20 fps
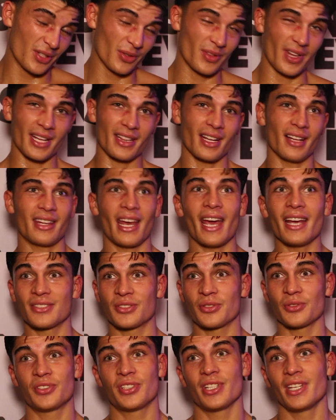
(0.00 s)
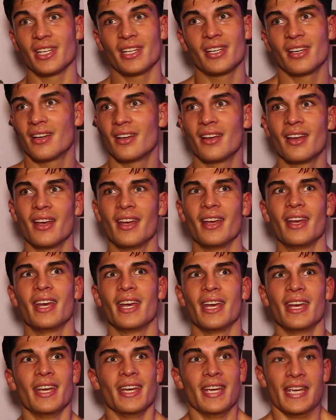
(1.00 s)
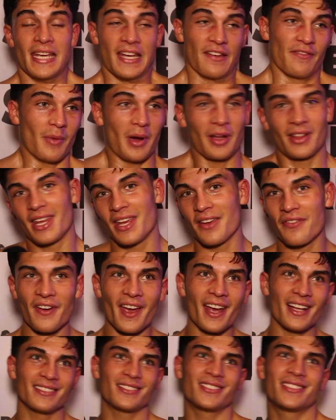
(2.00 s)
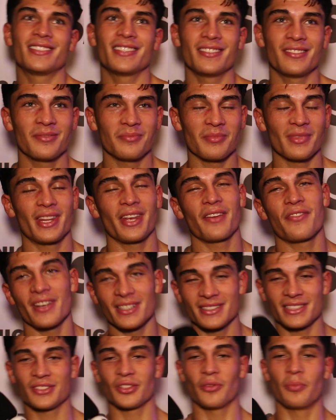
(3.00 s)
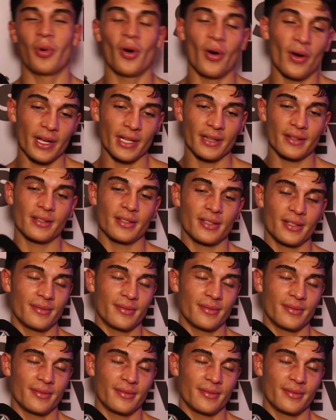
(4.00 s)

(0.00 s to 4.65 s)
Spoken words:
to take that test to see if my defense is on point,